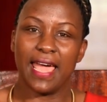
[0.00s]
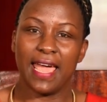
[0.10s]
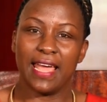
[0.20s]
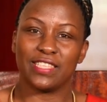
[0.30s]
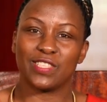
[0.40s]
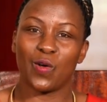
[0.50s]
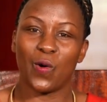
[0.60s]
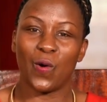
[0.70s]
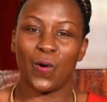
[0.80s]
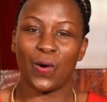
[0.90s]
And
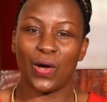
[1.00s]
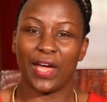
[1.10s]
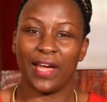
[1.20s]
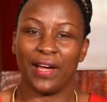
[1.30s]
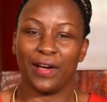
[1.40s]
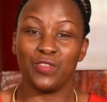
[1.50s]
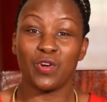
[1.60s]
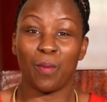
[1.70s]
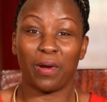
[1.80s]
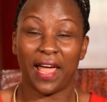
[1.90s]
so you
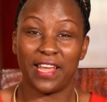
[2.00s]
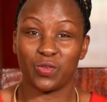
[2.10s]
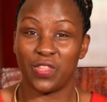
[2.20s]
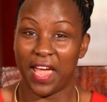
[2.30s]
apply to the